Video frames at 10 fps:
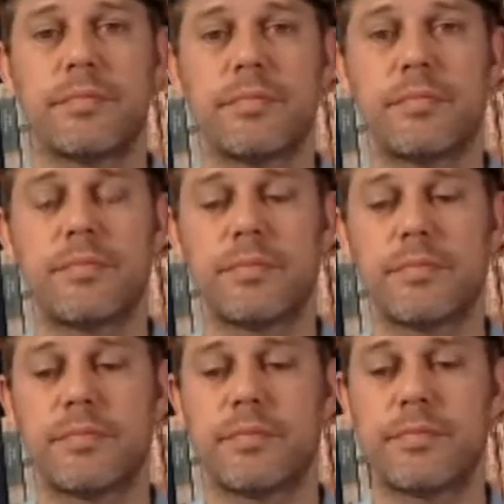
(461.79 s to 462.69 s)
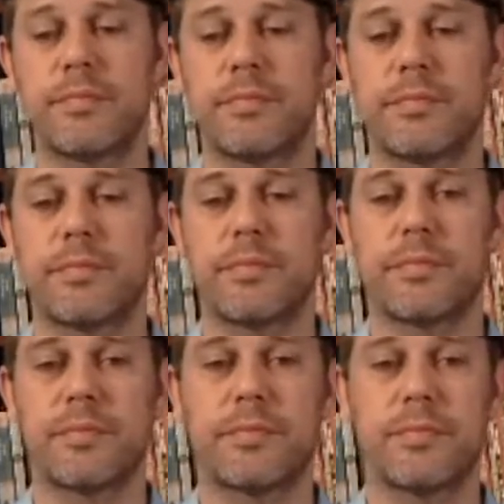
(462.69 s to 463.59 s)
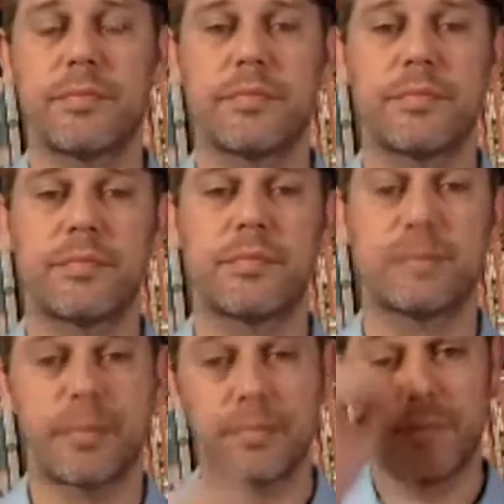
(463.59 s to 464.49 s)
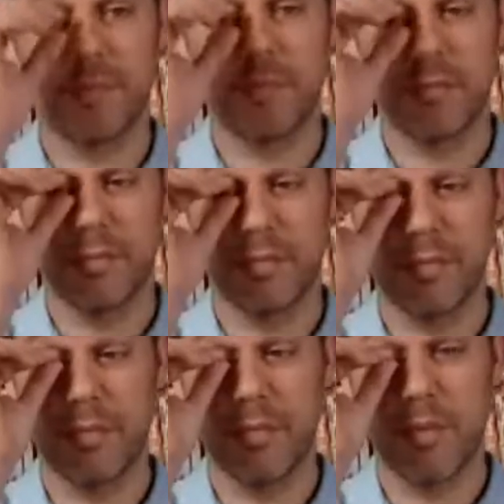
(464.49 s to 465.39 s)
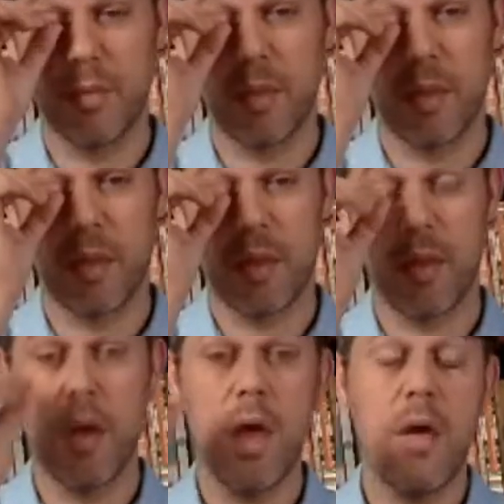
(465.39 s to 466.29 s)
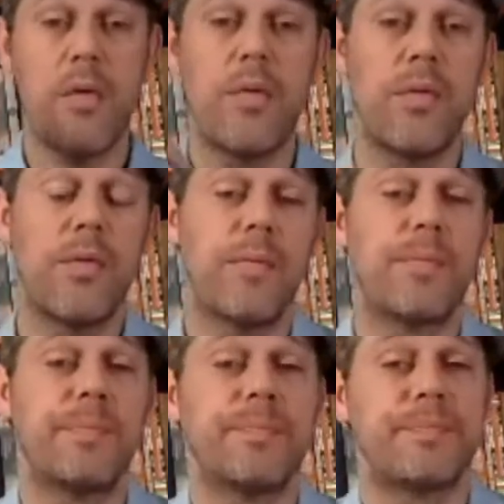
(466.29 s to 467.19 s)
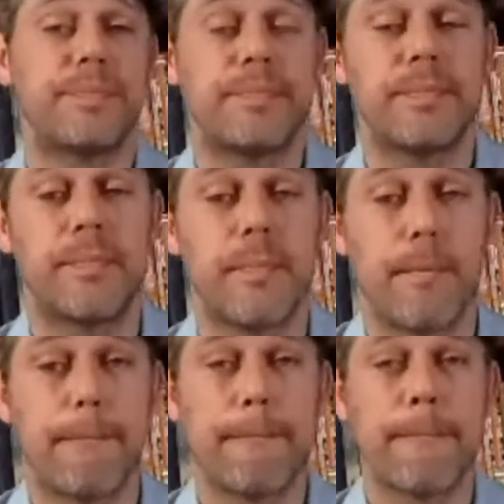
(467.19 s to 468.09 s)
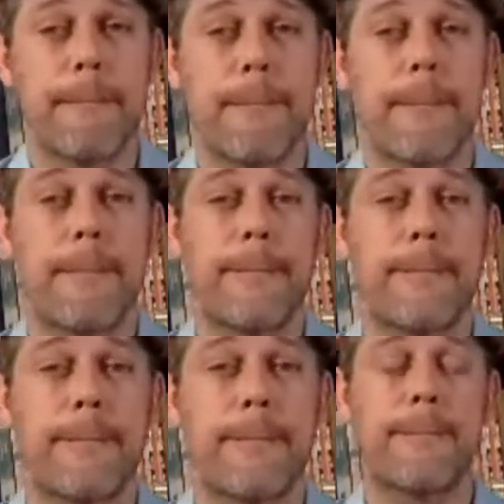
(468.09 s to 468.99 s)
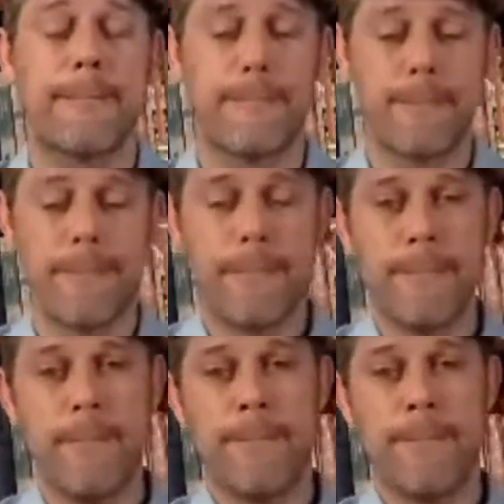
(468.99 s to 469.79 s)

No words are spoken by the person on screen.